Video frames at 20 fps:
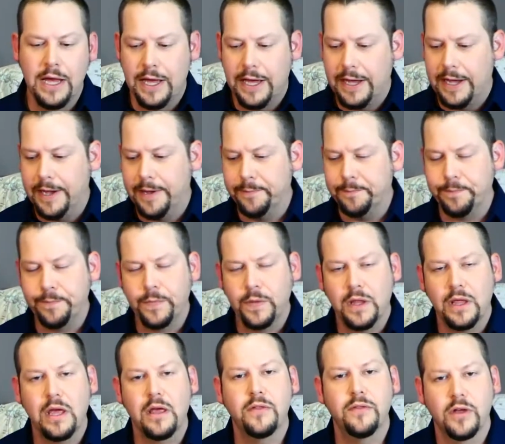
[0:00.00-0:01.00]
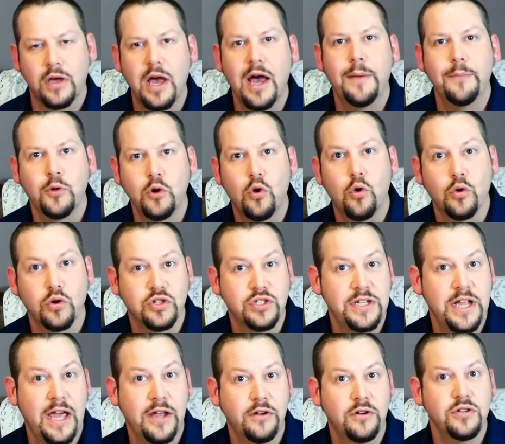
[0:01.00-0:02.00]
the Common Core
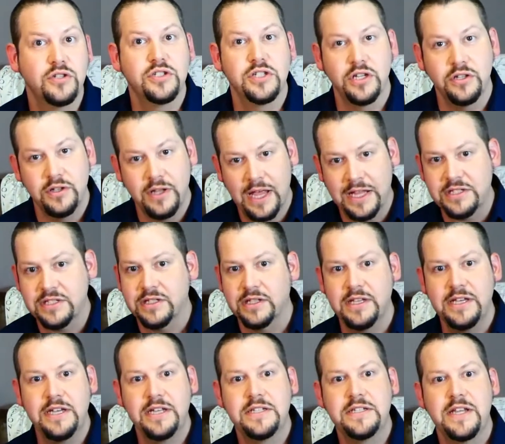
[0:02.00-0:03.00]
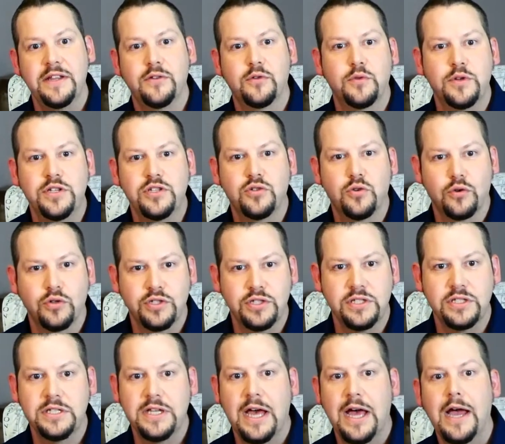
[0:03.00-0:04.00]
standards, and that's linked in the
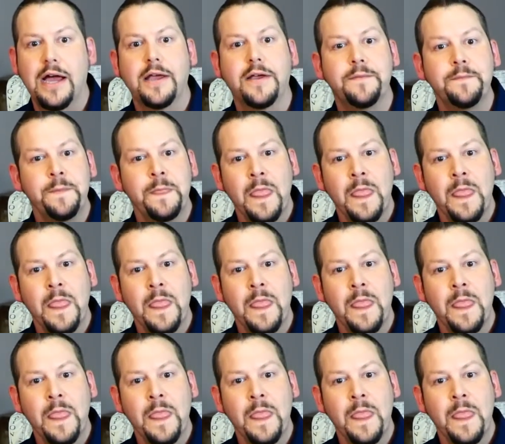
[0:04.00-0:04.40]
resources doc.